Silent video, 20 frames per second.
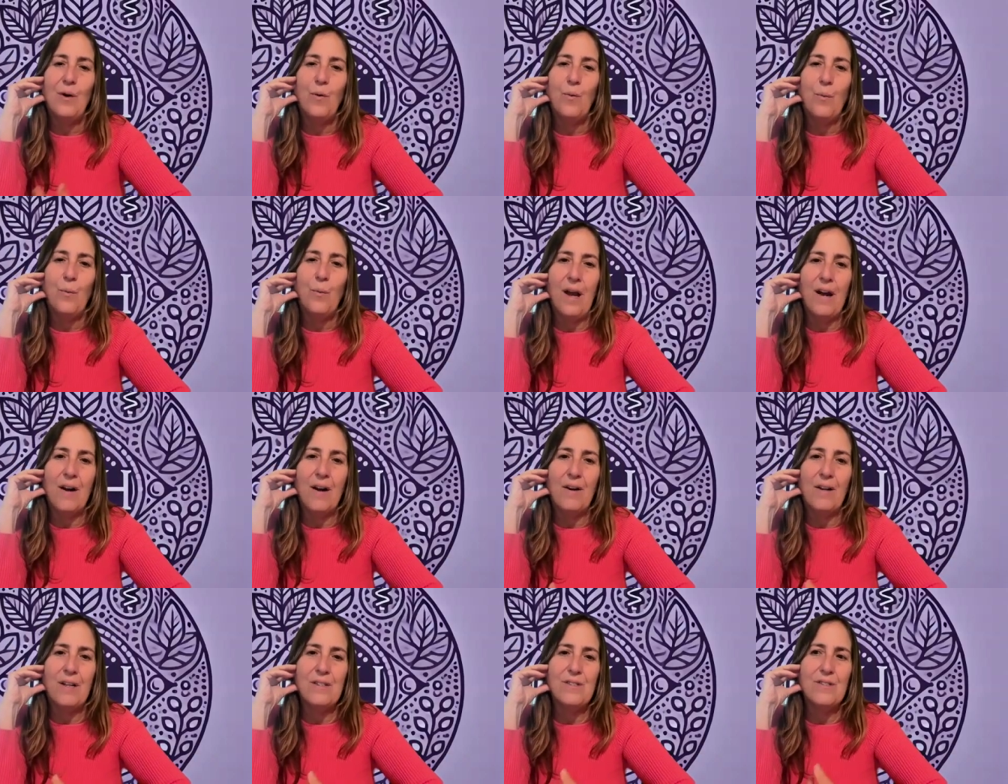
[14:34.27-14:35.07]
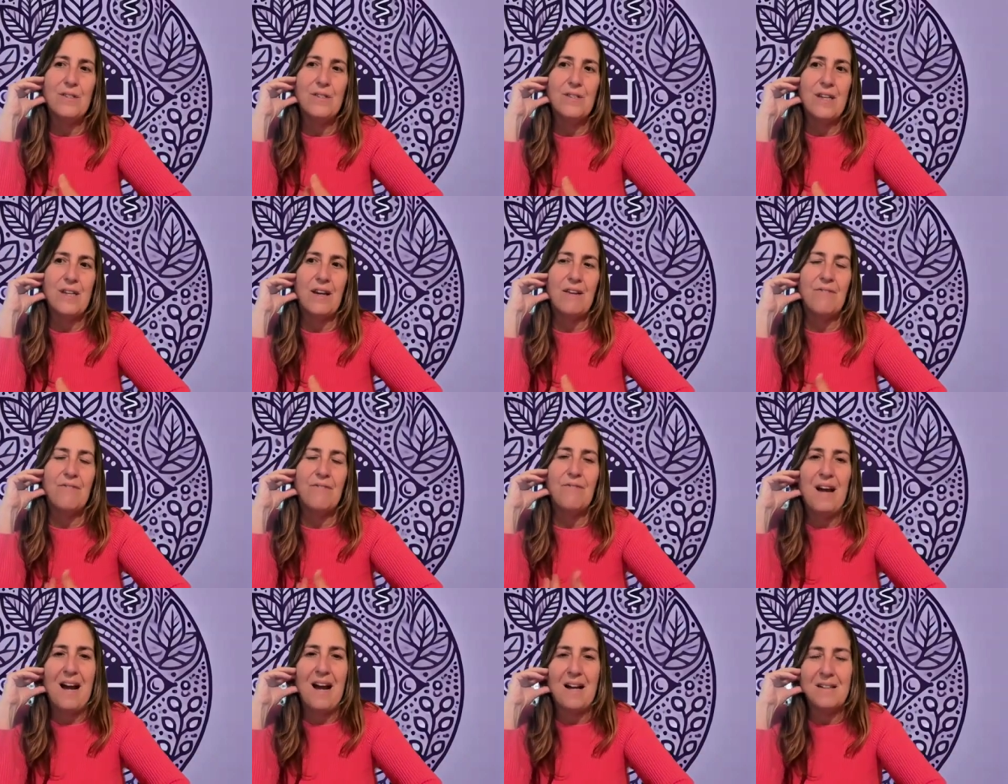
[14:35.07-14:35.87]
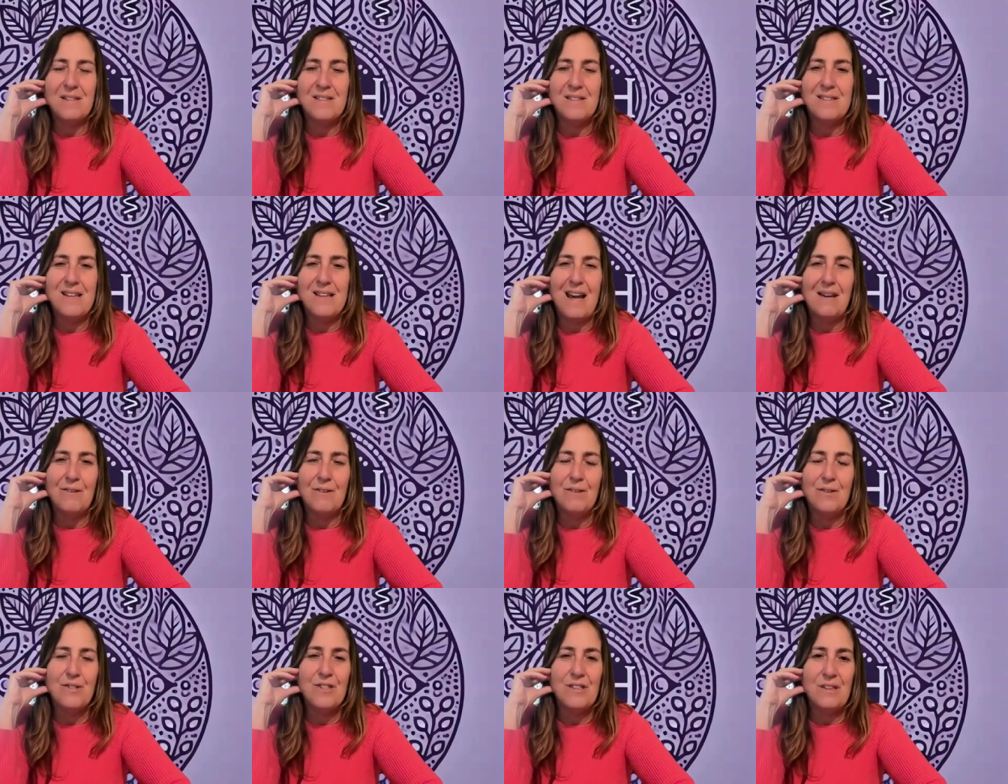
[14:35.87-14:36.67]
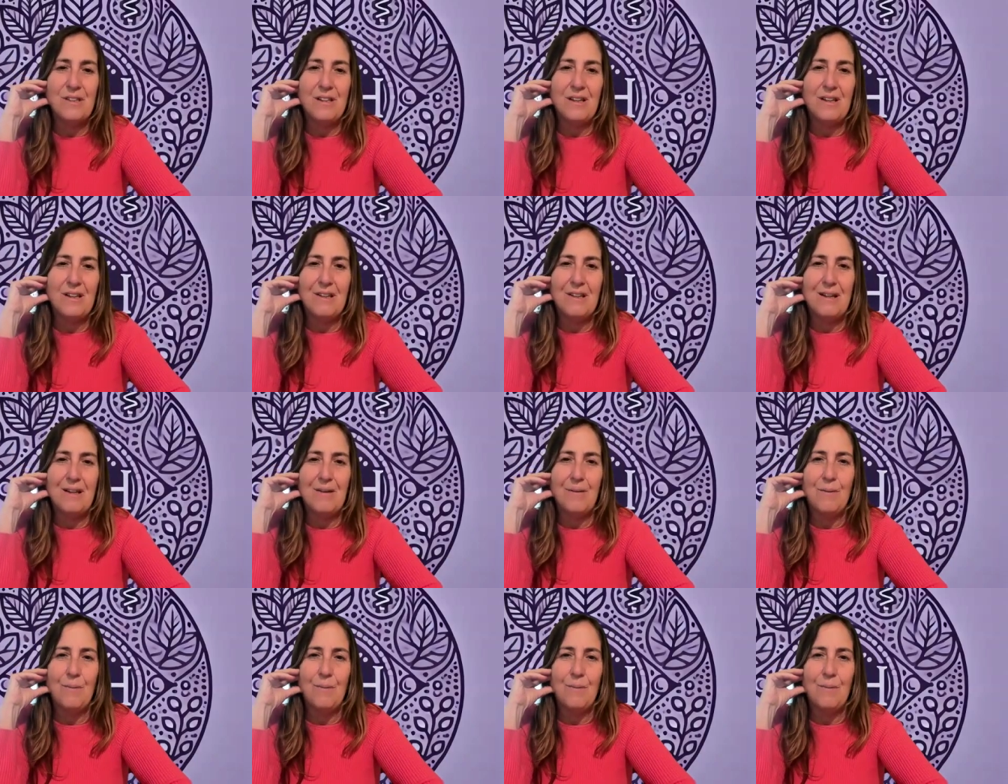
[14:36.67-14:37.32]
where it's just like fast energy,